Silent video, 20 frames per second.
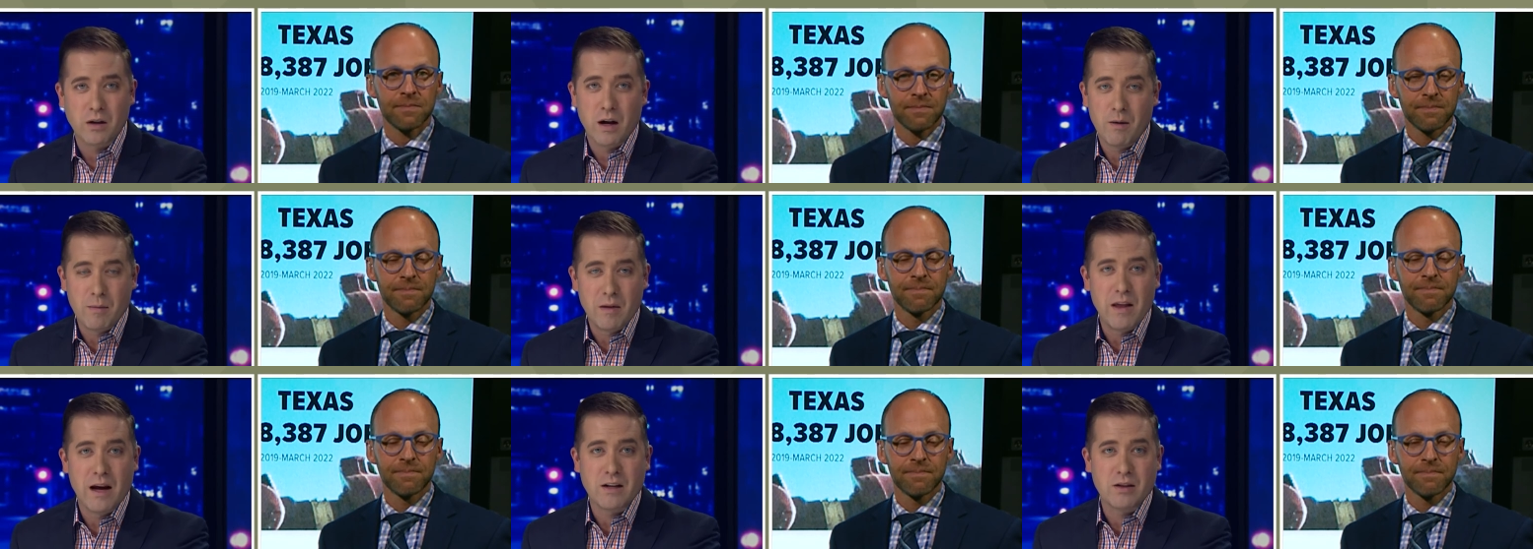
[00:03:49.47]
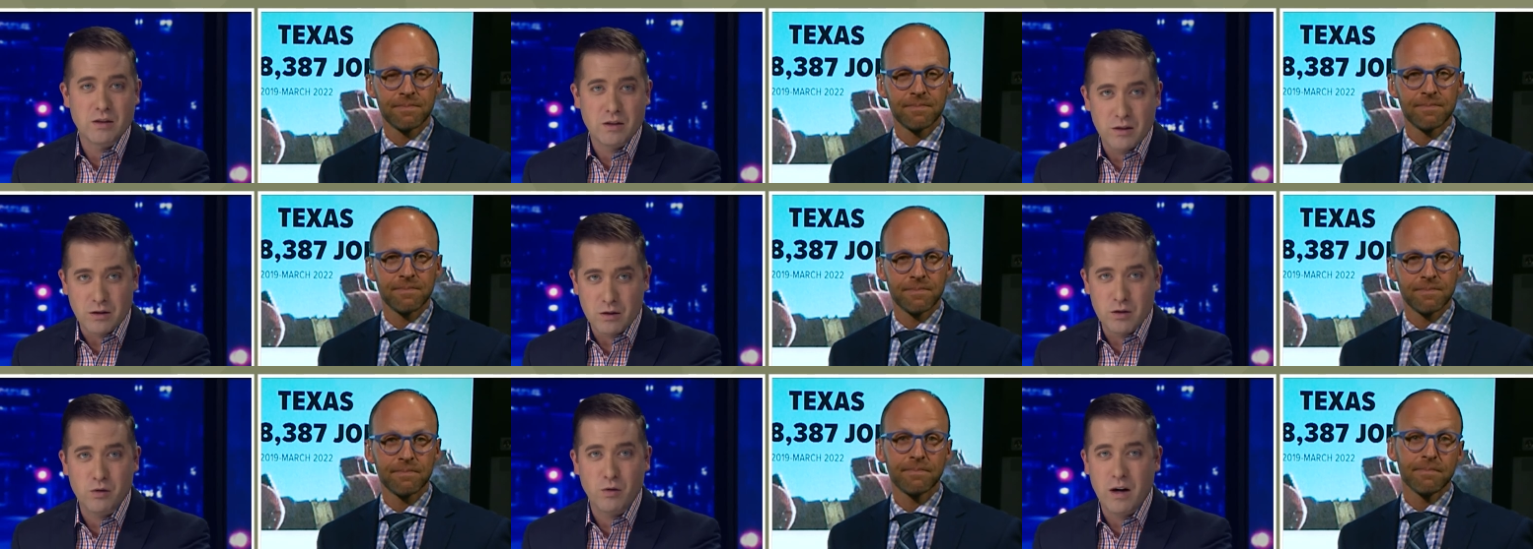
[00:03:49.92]
Speaker 1: I mean, that's just a
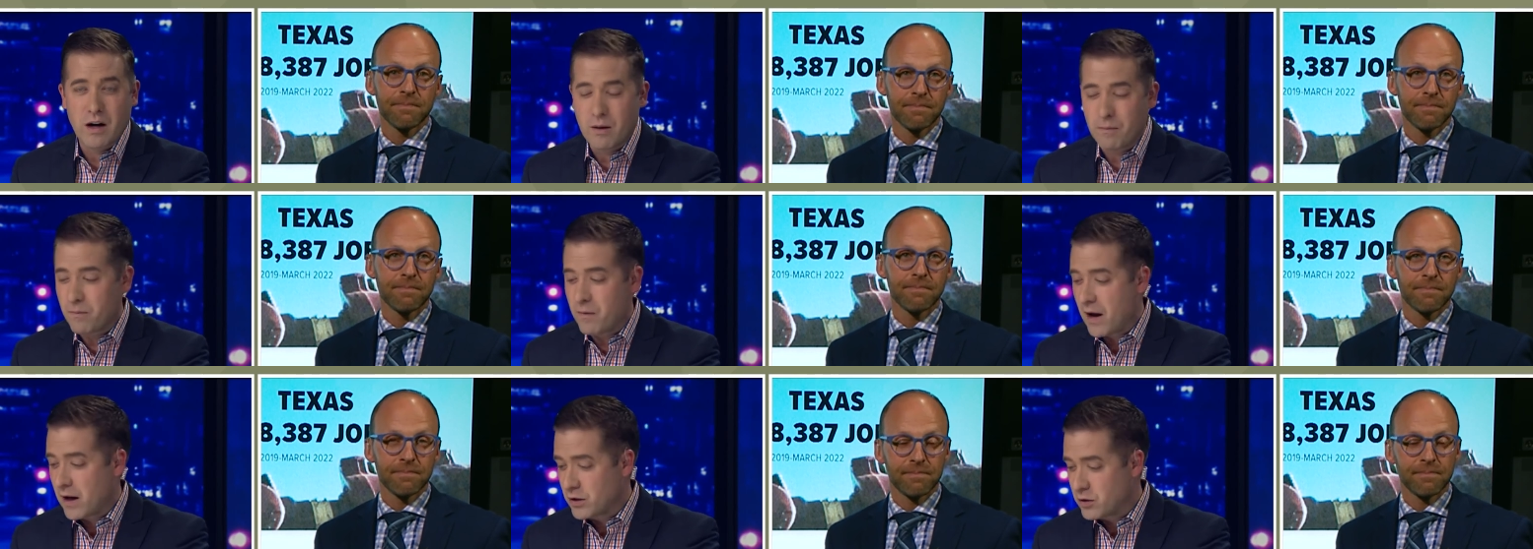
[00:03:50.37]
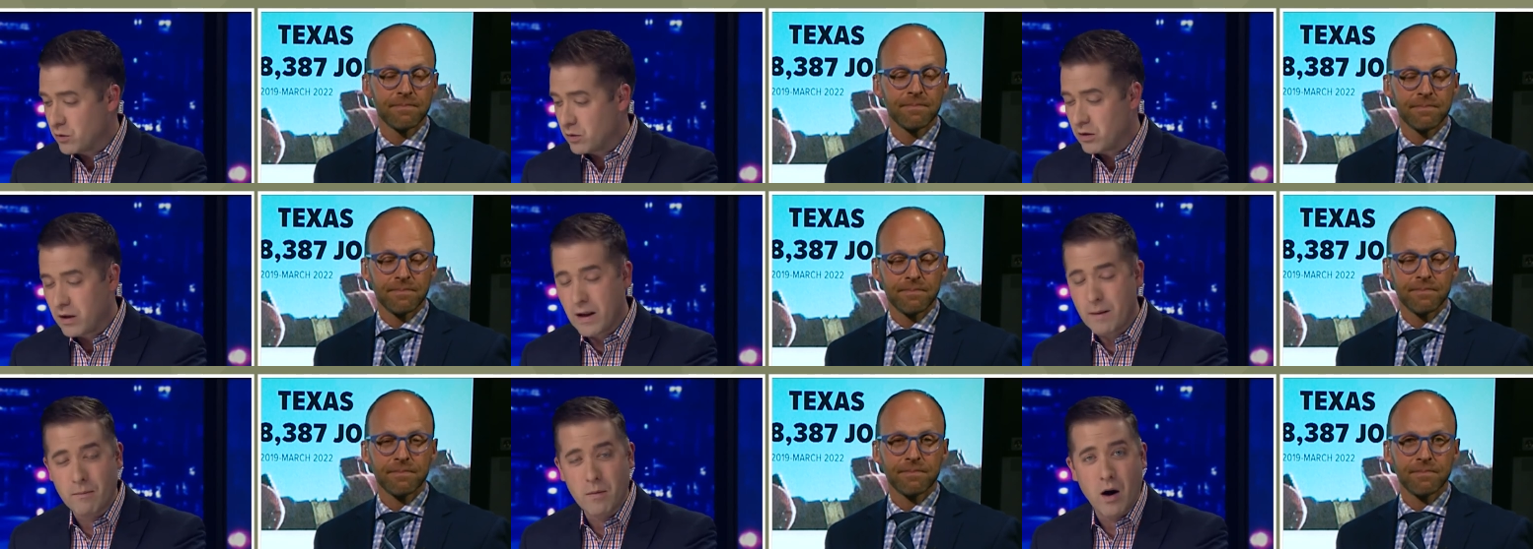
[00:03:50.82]
straight up factual
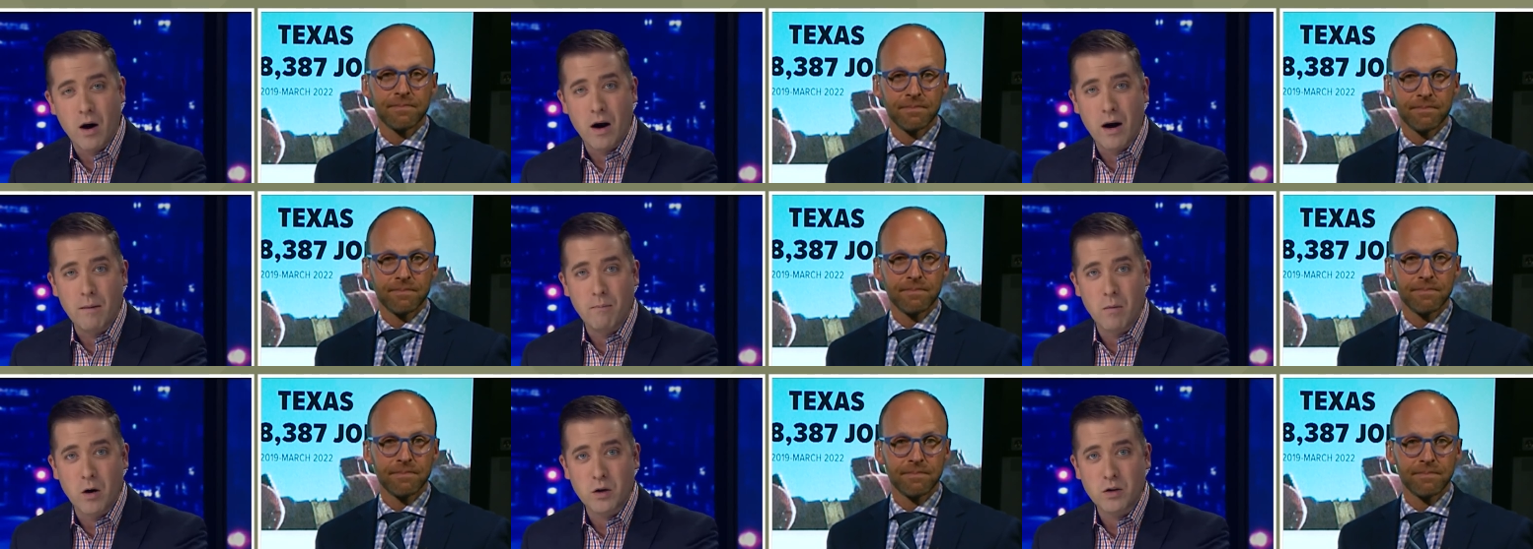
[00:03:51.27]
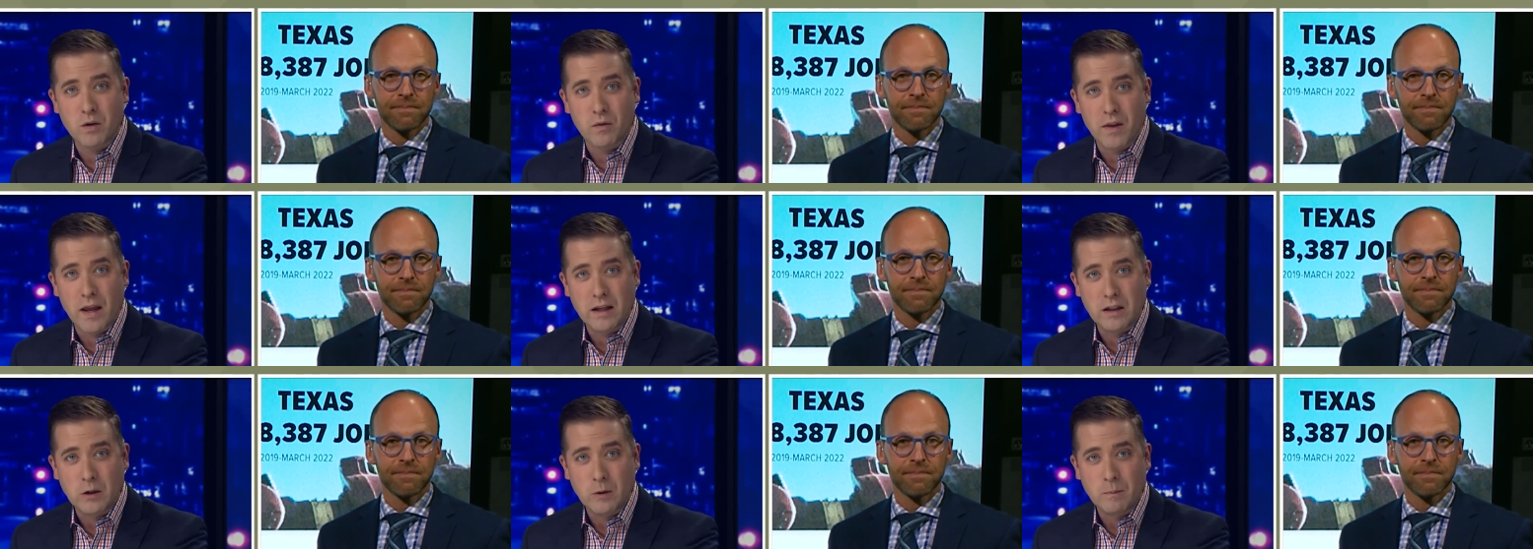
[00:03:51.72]
claim. All right, Marshall,
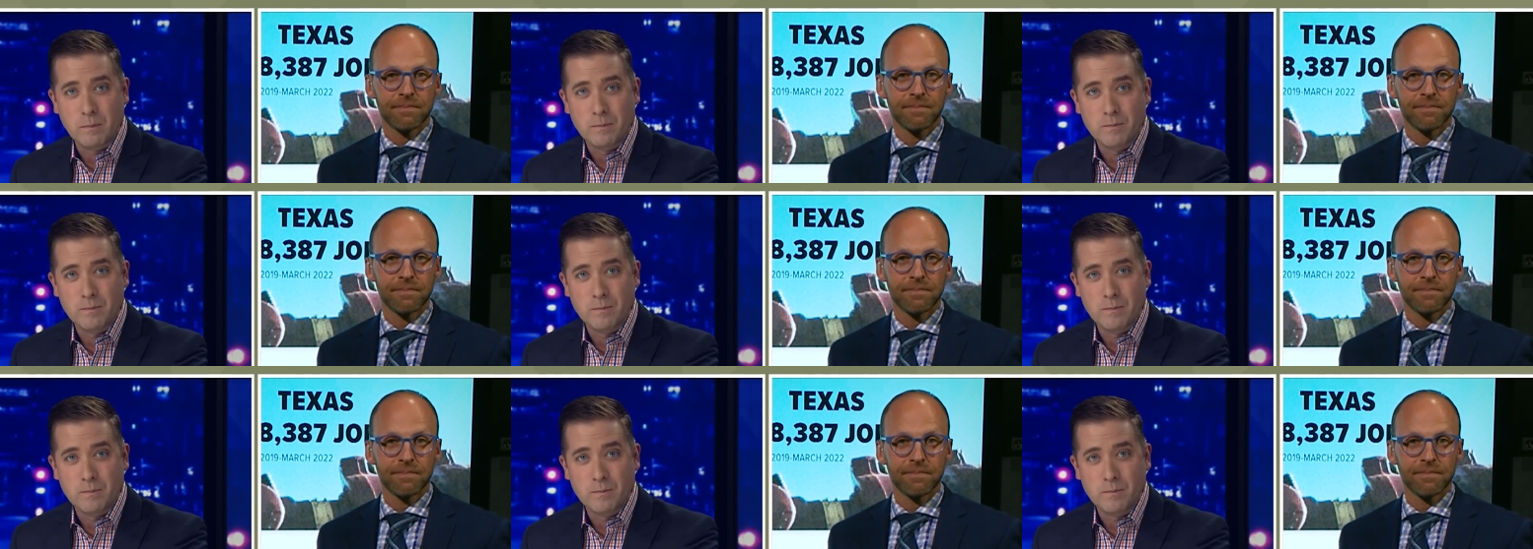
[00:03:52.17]
thank you.